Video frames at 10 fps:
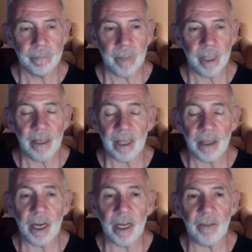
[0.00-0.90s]
and you're
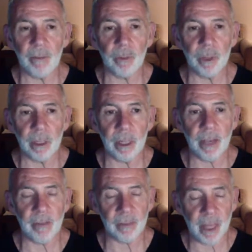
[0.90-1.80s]
not even
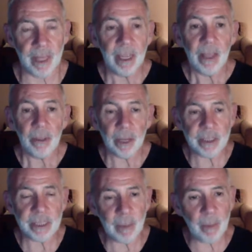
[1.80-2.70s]
realizing that. Thus,
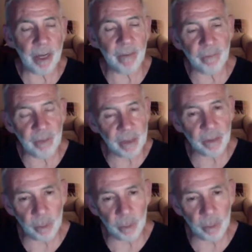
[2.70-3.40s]
that might affect your